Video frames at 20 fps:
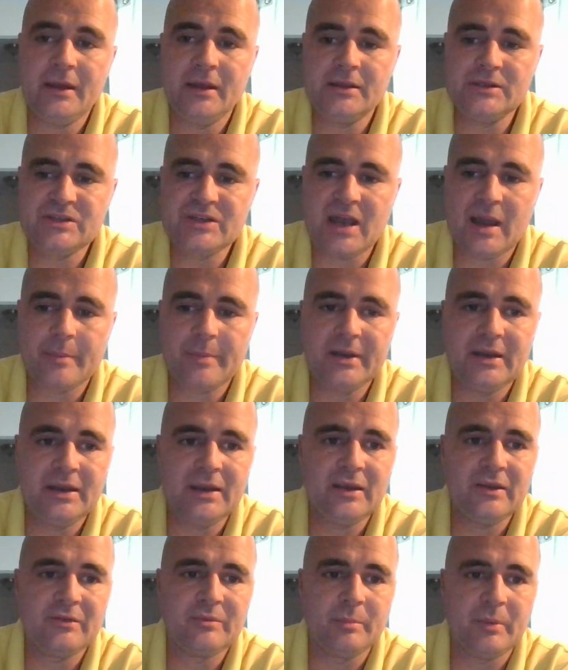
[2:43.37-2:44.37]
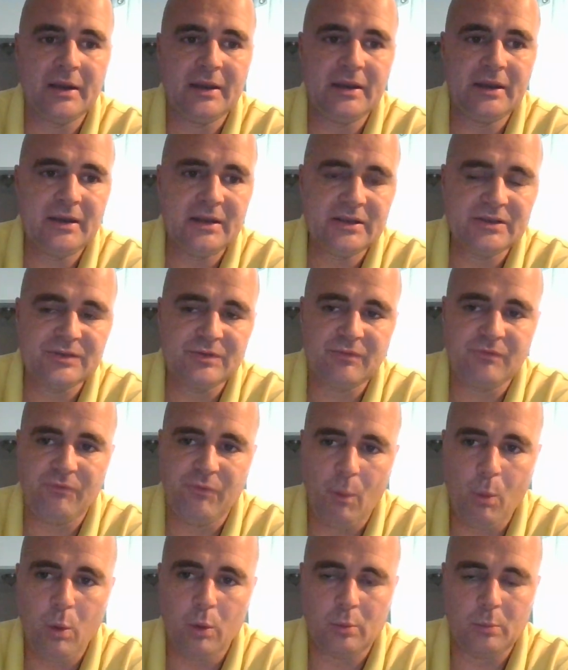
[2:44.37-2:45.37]
in Japanese, but it is
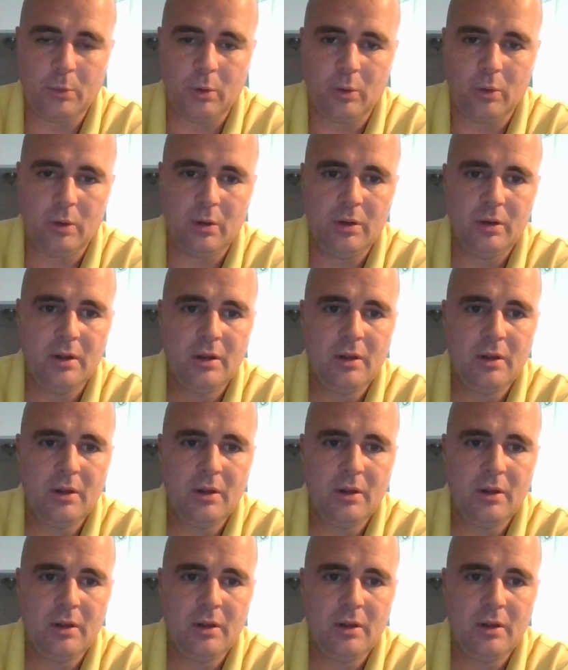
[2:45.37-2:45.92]
formal.